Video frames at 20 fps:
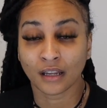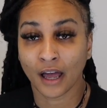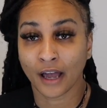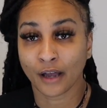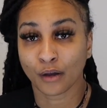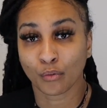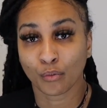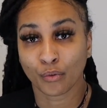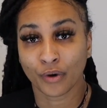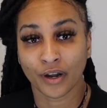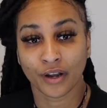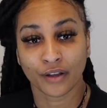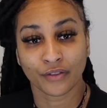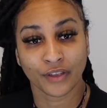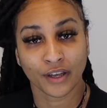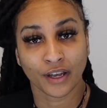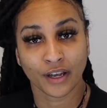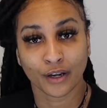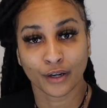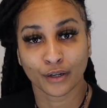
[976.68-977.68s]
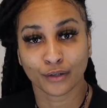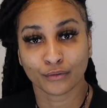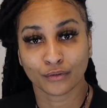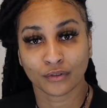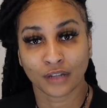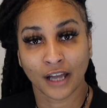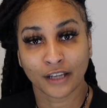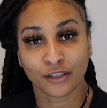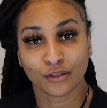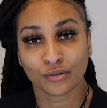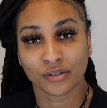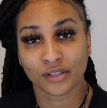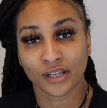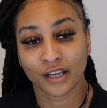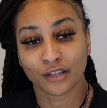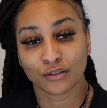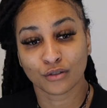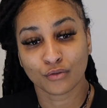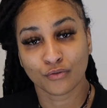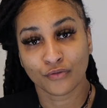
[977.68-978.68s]
Like where they're, like you
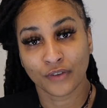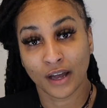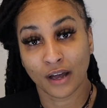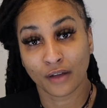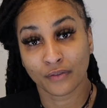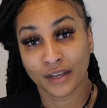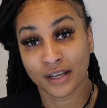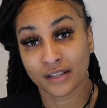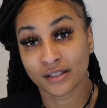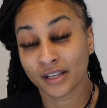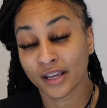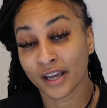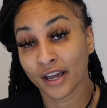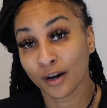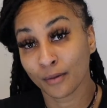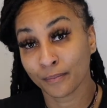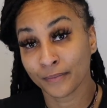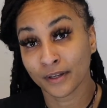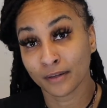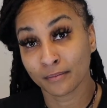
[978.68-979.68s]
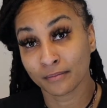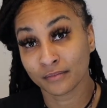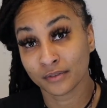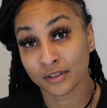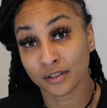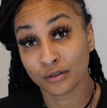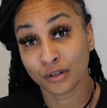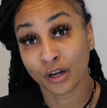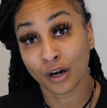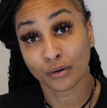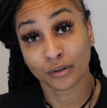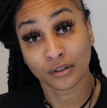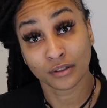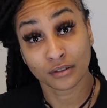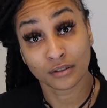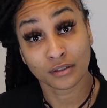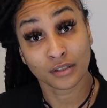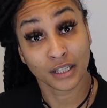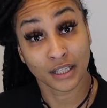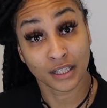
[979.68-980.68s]
said, you found that to help them,
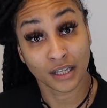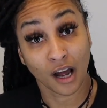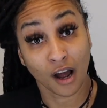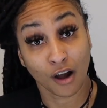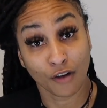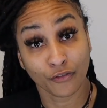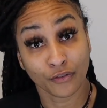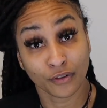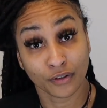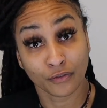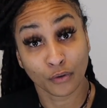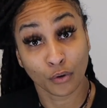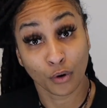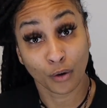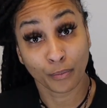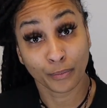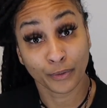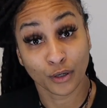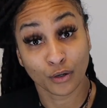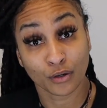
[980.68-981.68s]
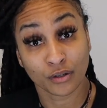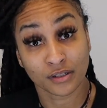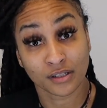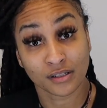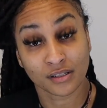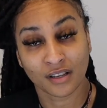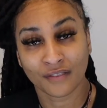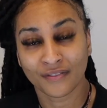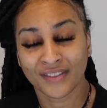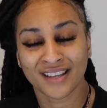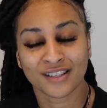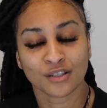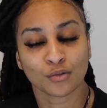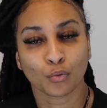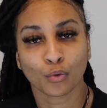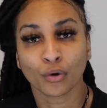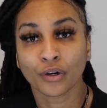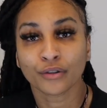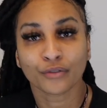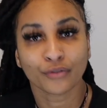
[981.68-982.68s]
get off of opioids and stuff. That's
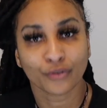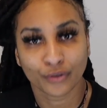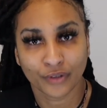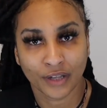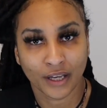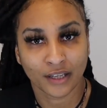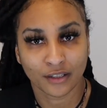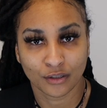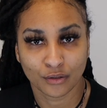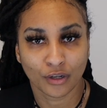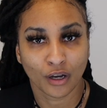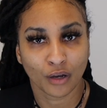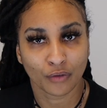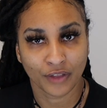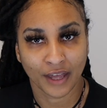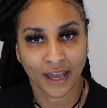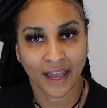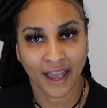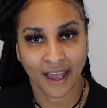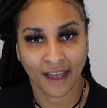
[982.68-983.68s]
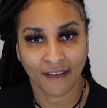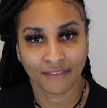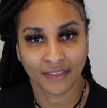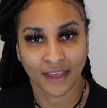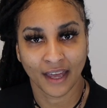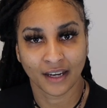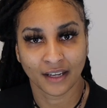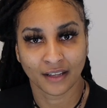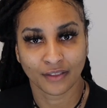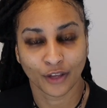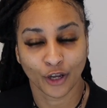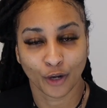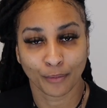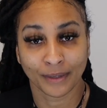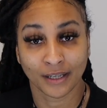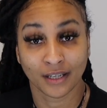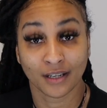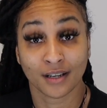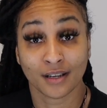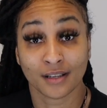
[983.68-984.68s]
wonderful that, they have that in there,
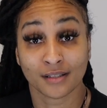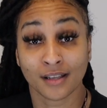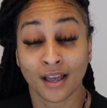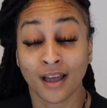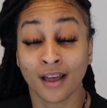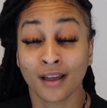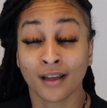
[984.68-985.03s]
because